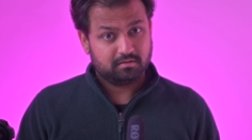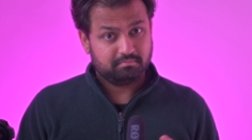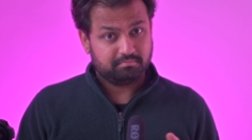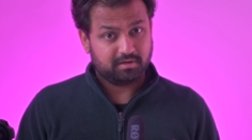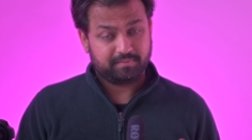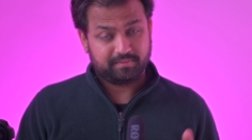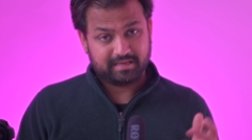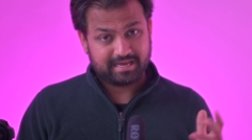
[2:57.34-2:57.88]

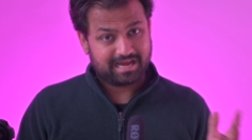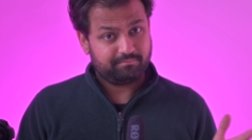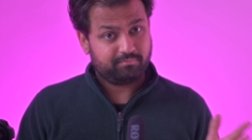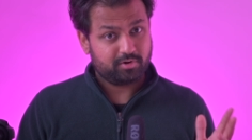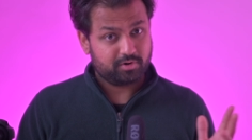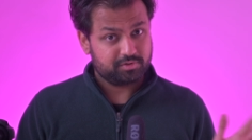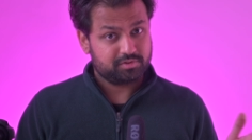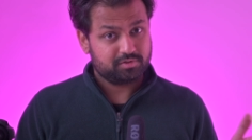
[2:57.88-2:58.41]
but the Anne
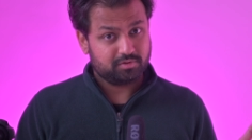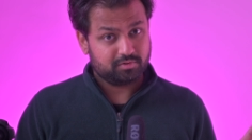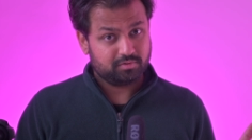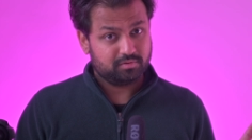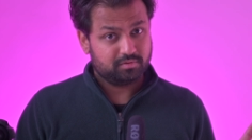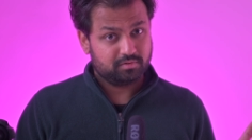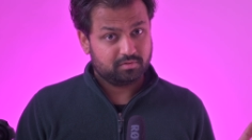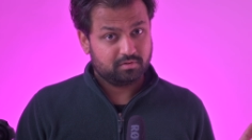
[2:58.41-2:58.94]
Pro
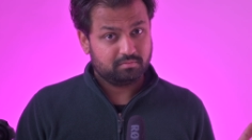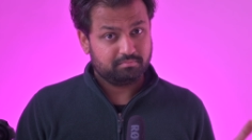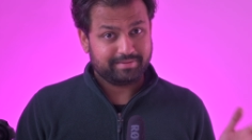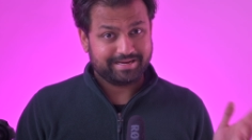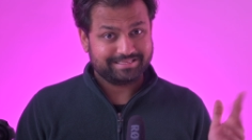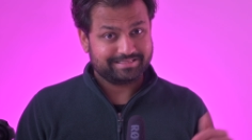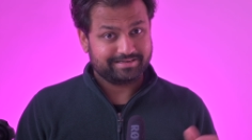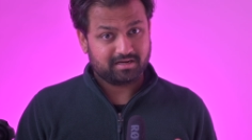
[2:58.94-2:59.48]
2
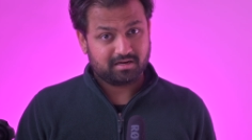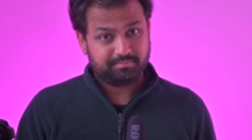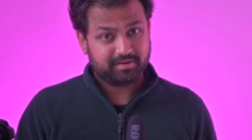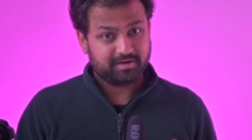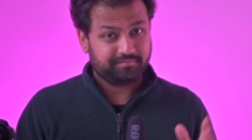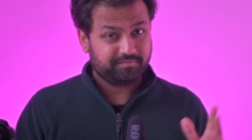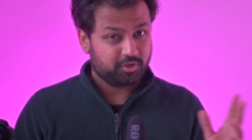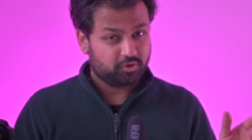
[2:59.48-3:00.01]
makes it up
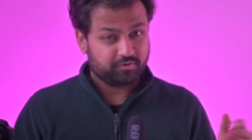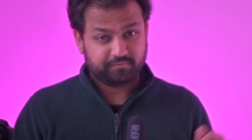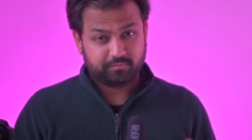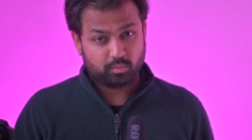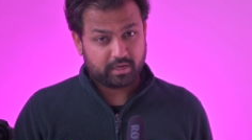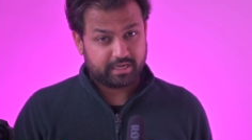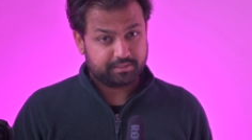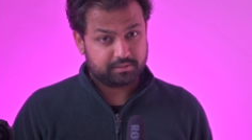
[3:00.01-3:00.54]
in a few
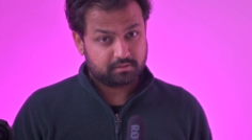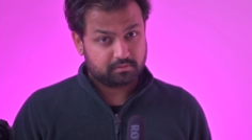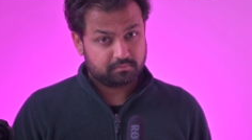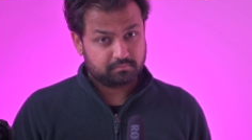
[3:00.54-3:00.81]
different ways.